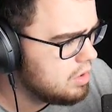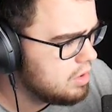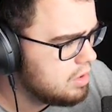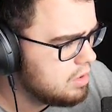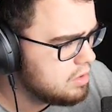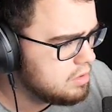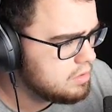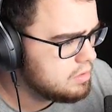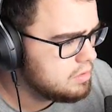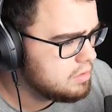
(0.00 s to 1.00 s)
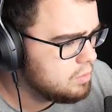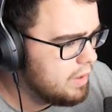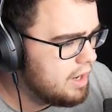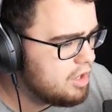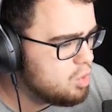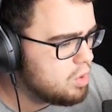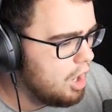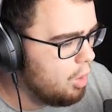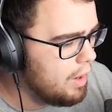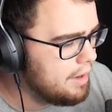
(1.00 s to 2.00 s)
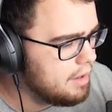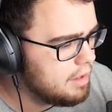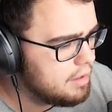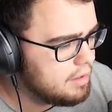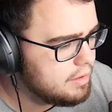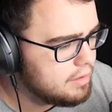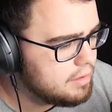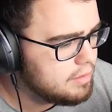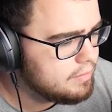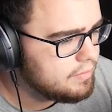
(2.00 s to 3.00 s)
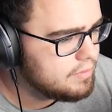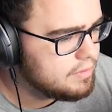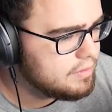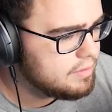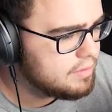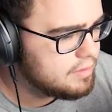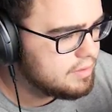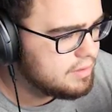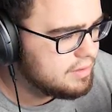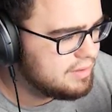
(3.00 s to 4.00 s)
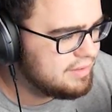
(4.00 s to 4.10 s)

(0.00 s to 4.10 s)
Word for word: You're the owner. Where are you going? I don't know.